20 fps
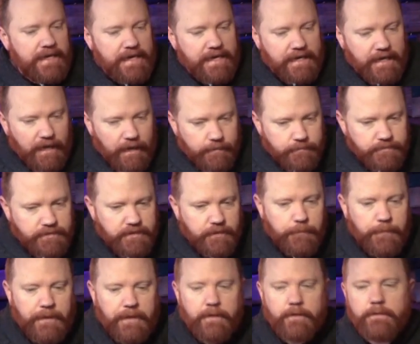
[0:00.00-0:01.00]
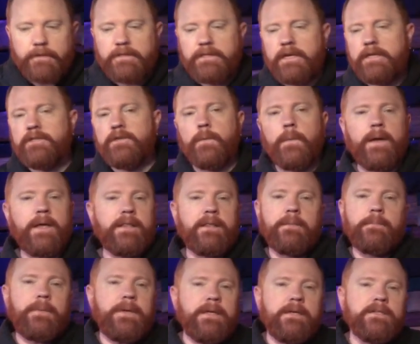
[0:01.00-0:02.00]
comes to Peter in such a way
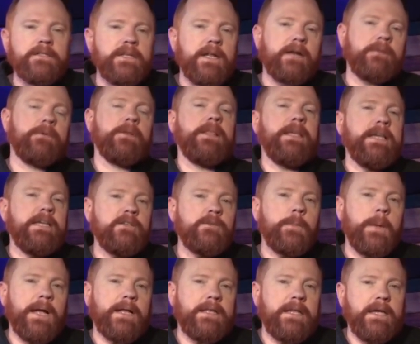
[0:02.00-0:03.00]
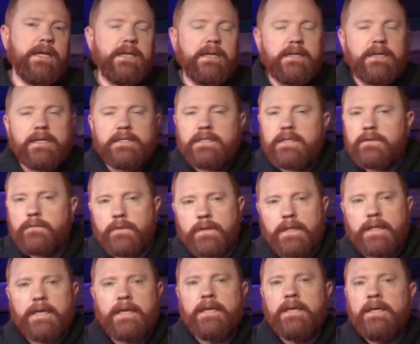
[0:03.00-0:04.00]
that Peter's not really expecting it. It doesn't
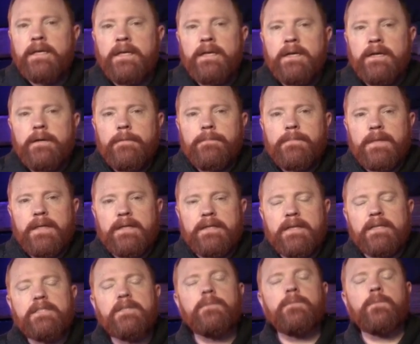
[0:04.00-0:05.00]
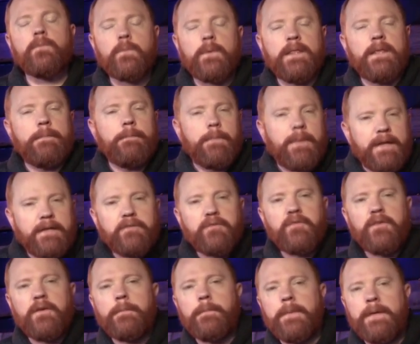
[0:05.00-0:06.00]
really
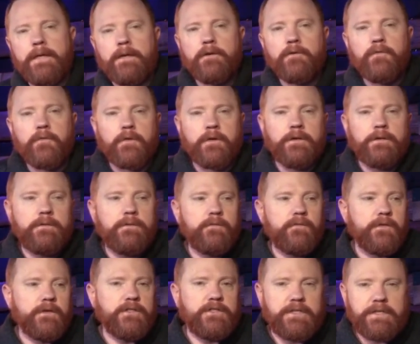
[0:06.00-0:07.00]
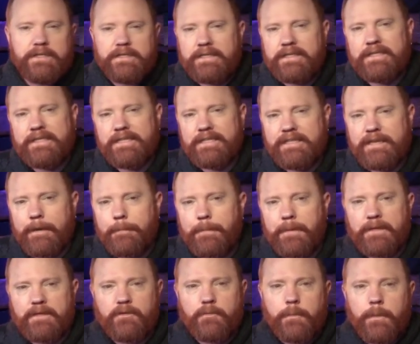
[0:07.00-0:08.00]
benefit Peter for Jesus to step
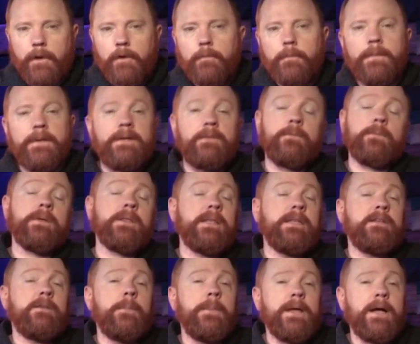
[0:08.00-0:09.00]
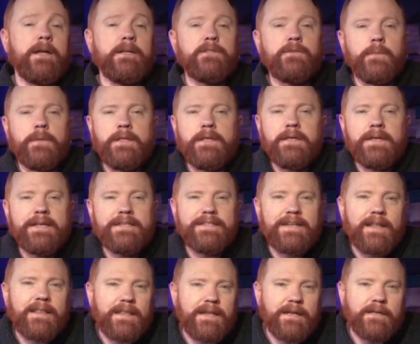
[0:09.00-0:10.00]
on his boat, but it really, to be honest with you, he has
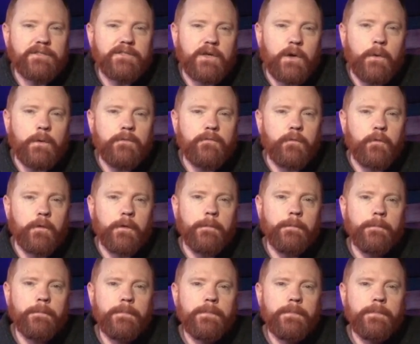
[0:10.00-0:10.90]
nothing else going for him.